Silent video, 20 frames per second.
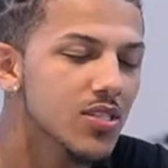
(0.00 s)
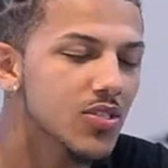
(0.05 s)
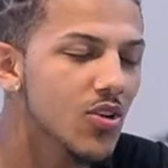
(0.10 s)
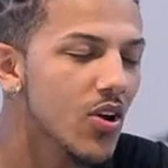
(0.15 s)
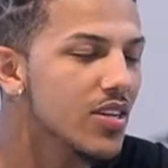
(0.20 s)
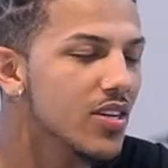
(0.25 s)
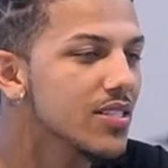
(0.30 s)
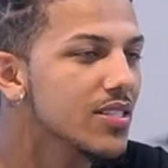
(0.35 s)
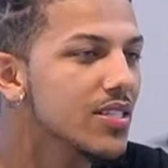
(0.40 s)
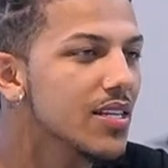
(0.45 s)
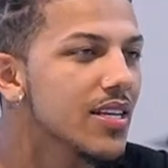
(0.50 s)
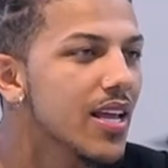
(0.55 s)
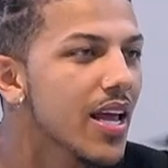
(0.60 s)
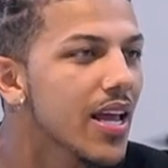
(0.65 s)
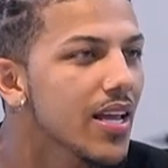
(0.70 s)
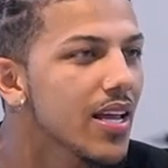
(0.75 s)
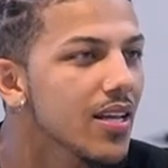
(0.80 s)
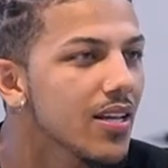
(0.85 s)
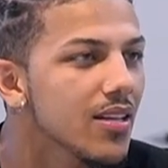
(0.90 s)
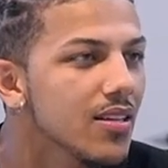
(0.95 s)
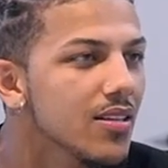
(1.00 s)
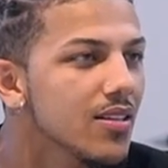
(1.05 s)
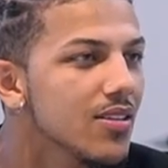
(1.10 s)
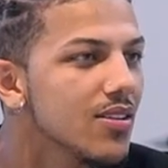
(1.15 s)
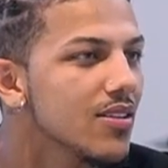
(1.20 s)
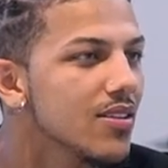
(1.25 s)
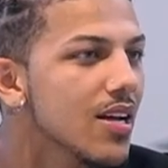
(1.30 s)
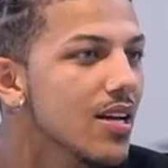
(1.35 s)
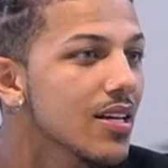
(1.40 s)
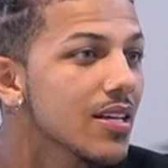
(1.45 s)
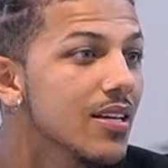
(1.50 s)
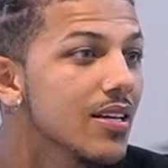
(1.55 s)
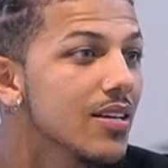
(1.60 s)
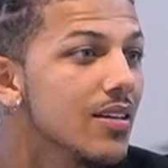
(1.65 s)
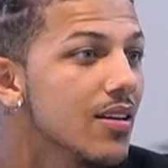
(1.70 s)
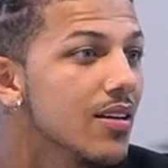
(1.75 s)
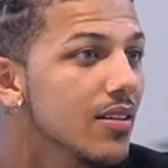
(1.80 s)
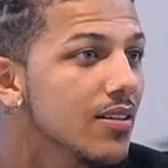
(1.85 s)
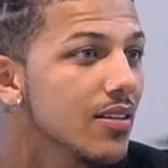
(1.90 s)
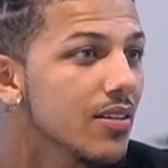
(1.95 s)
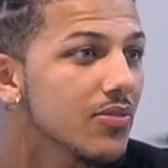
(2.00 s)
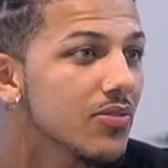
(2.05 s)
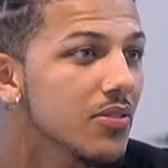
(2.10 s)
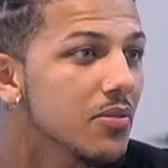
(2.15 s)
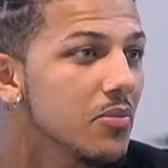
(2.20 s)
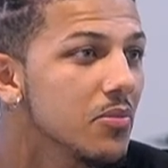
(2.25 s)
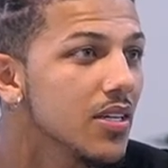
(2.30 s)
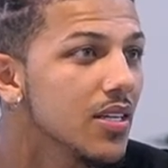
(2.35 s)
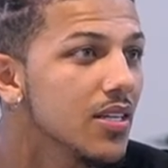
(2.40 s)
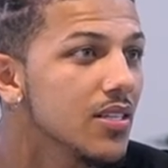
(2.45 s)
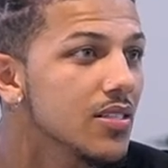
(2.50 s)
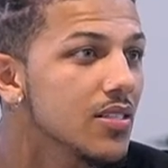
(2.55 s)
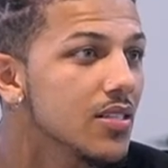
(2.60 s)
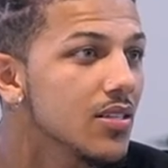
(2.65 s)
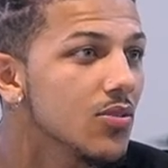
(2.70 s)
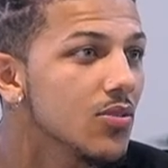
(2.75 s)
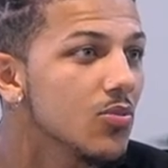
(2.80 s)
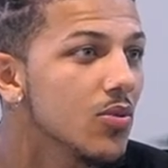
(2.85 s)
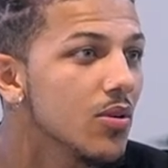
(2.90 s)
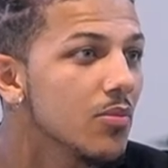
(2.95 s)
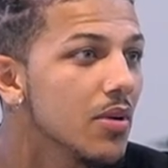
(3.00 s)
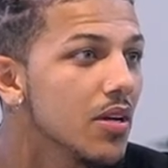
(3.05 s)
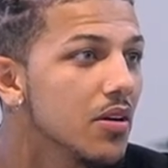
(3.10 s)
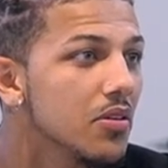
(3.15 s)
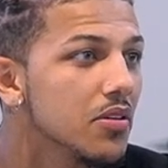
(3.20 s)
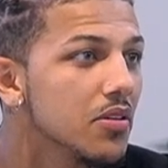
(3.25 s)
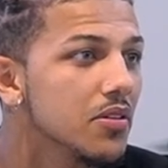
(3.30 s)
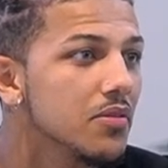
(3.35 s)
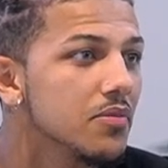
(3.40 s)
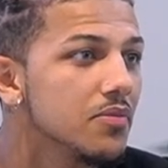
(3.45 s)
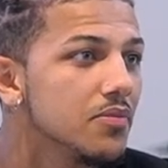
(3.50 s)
Starting today, you're not getting nothing from me until we're married.